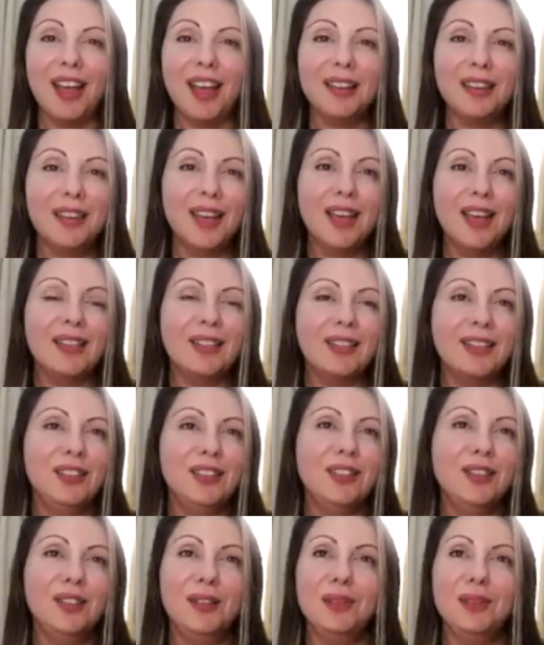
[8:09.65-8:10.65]
and then,
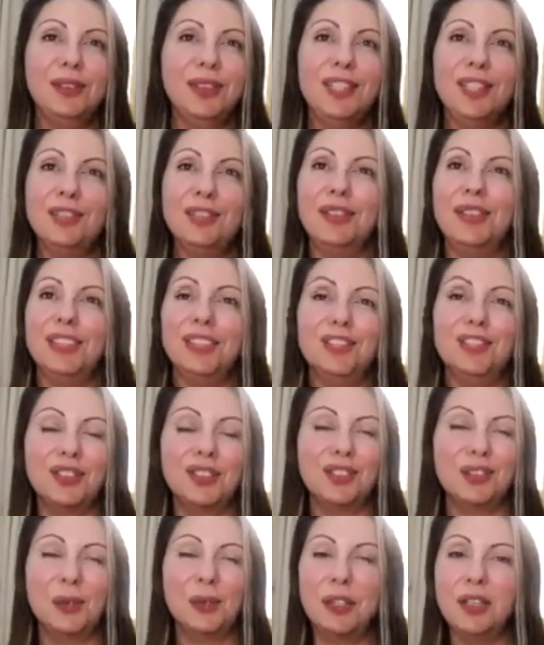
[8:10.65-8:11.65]
literally
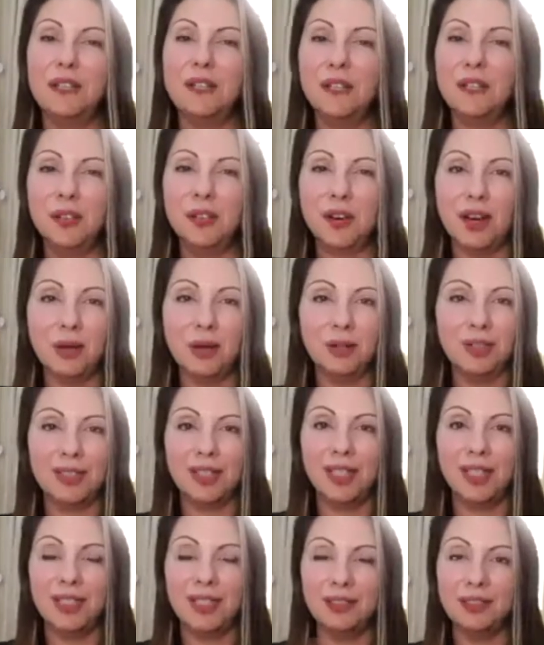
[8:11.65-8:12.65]
just 24 hours
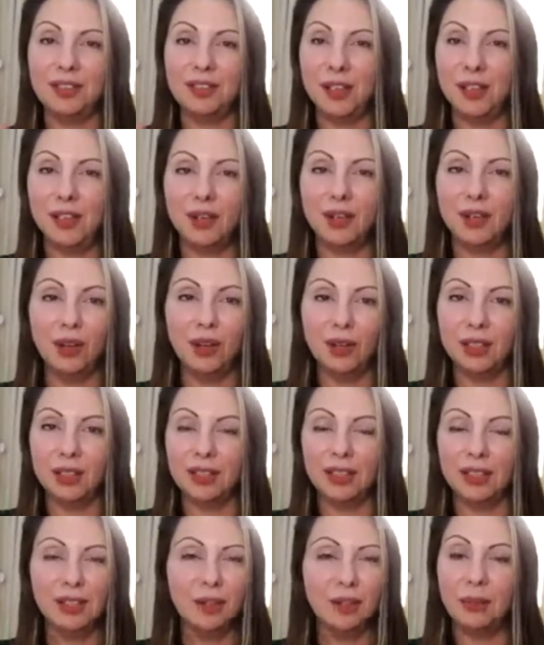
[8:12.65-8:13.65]
later, they're
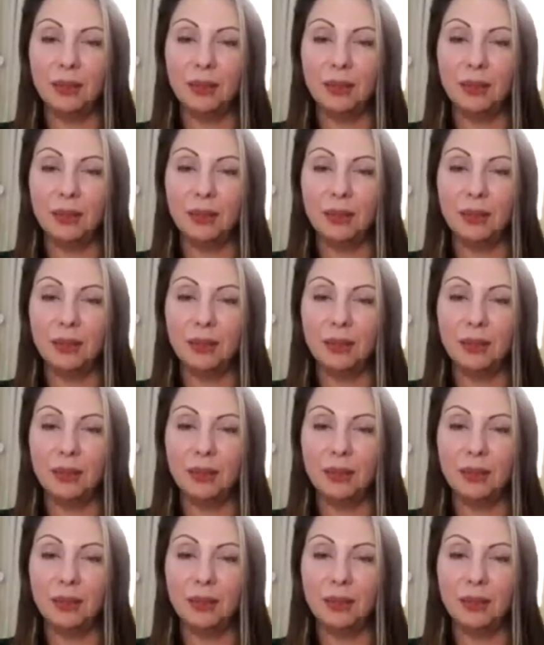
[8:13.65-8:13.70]
gone.